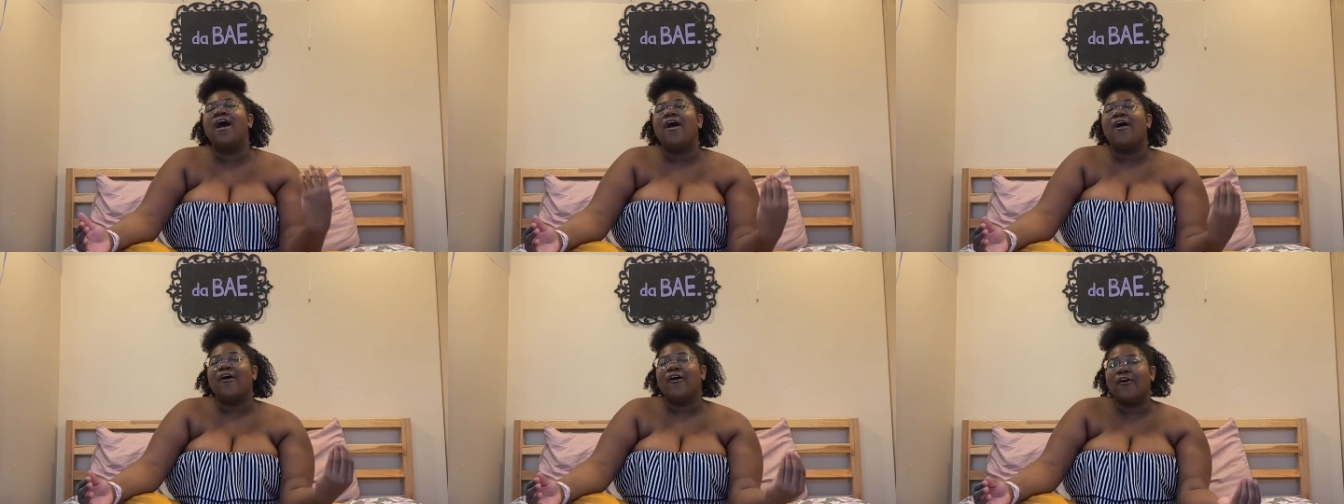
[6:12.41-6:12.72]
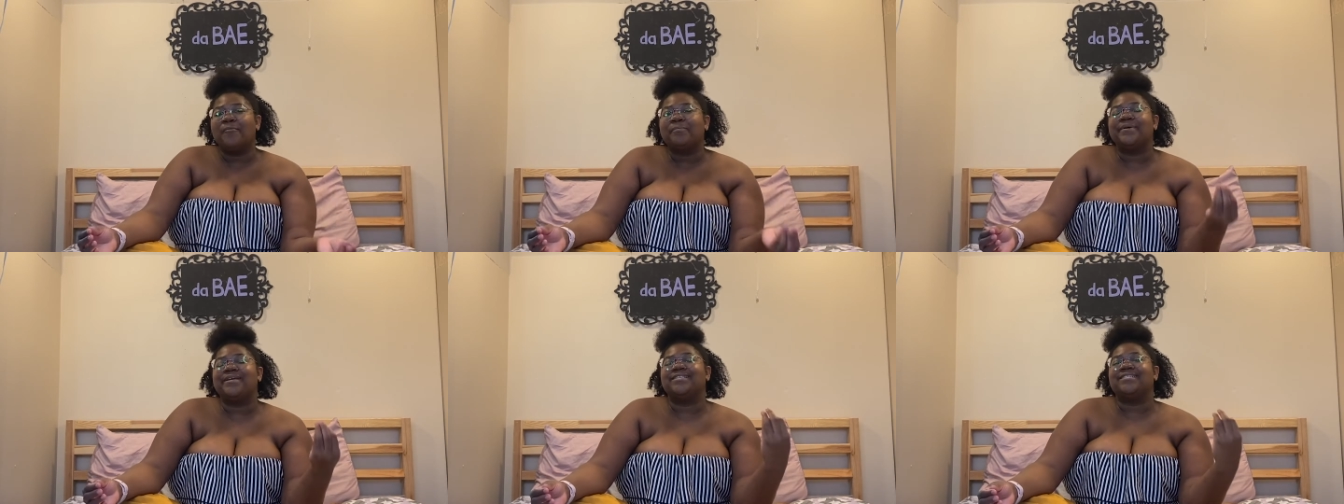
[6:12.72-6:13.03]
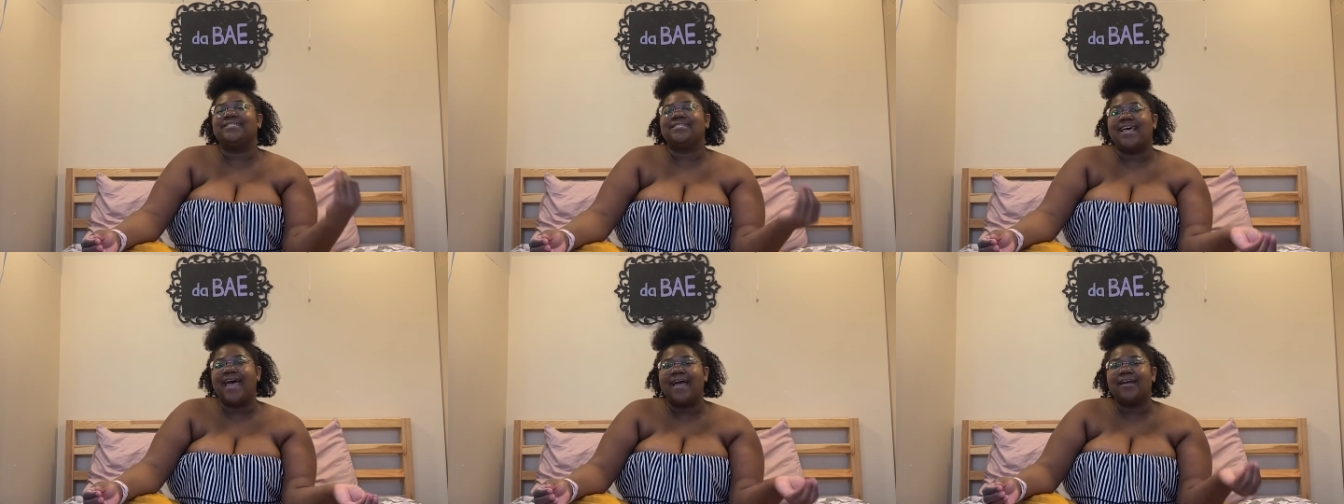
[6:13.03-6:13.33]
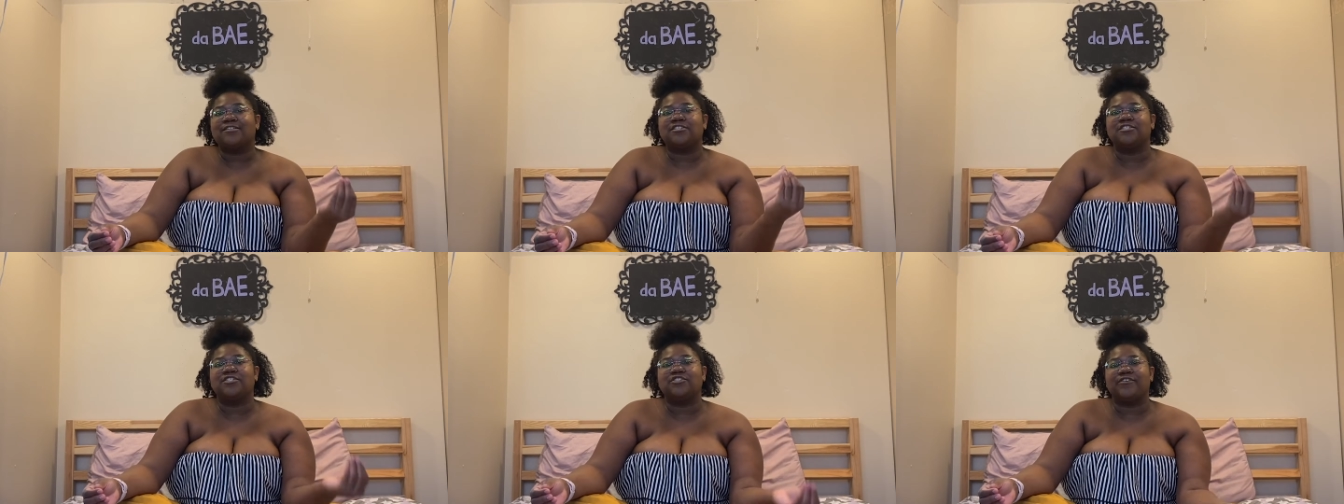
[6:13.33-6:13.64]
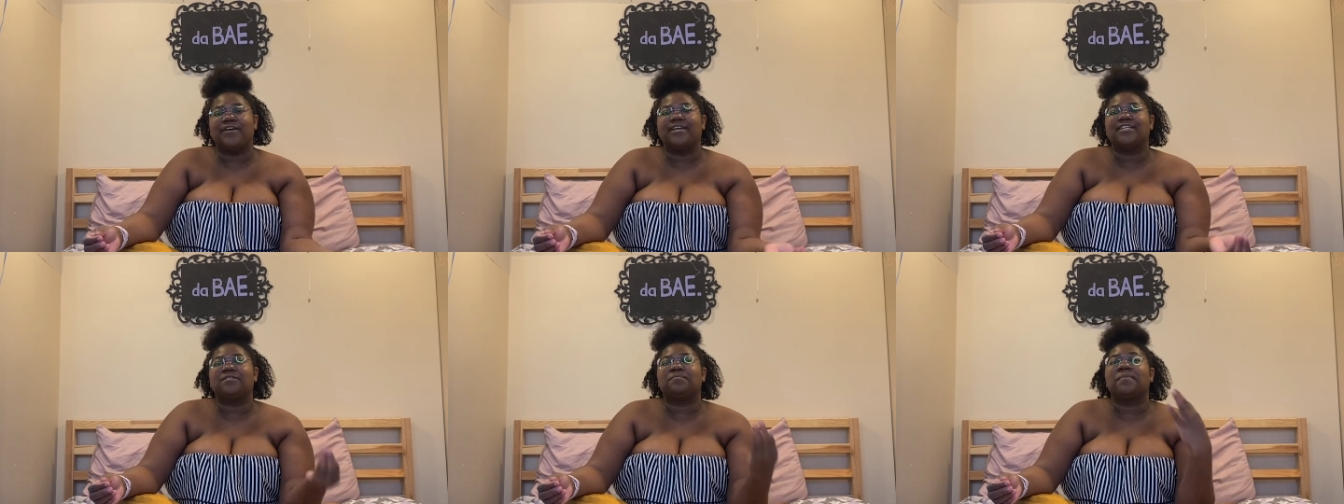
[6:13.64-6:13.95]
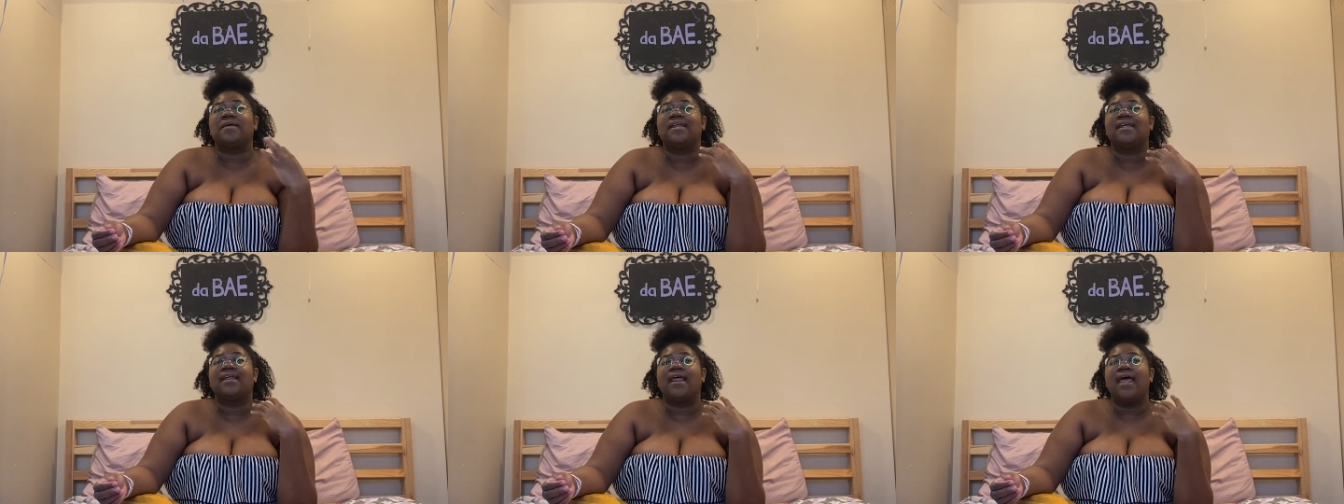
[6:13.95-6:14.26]
herpes is actually
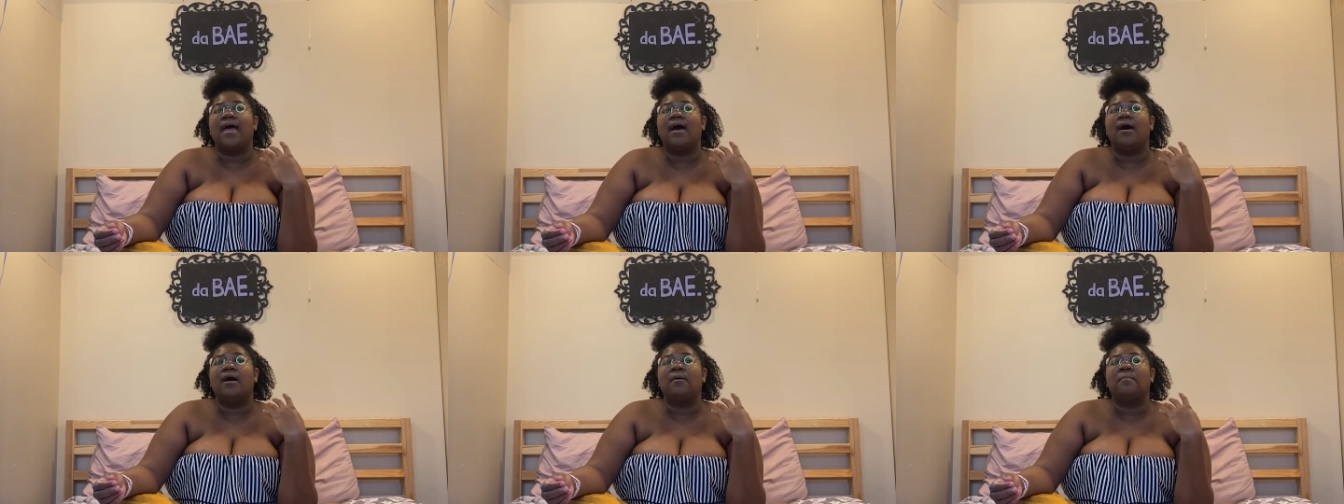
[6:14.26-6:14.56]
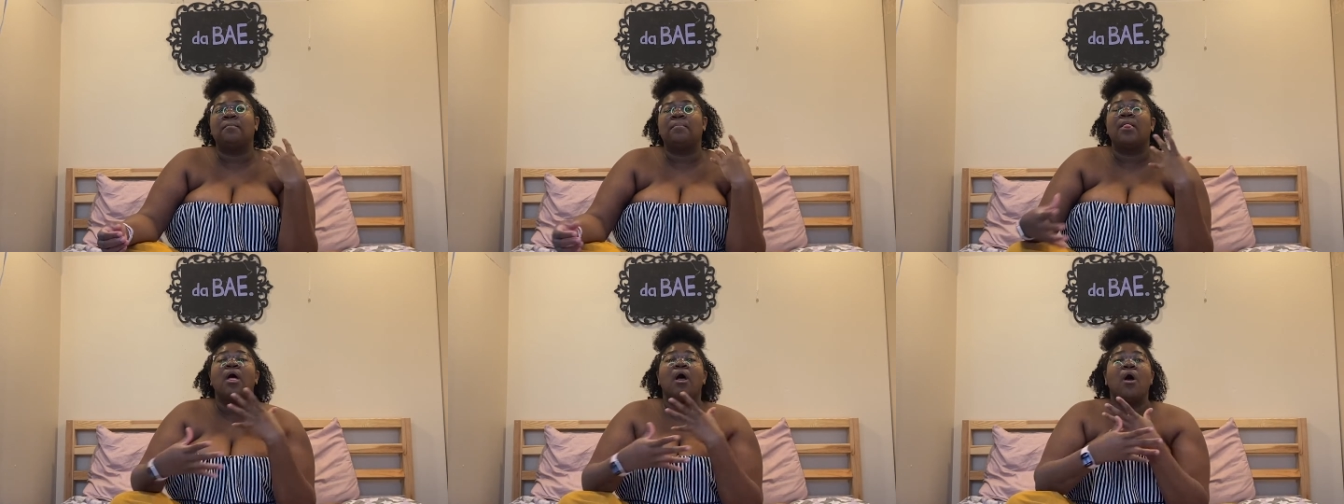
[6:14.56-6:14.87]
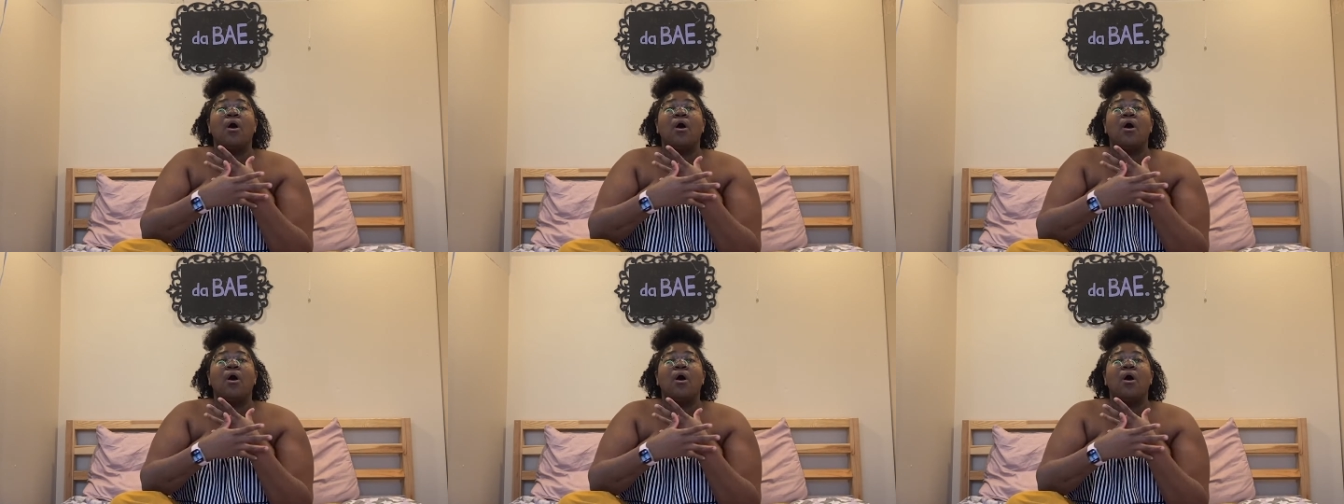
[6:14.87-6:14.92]
transmitted um,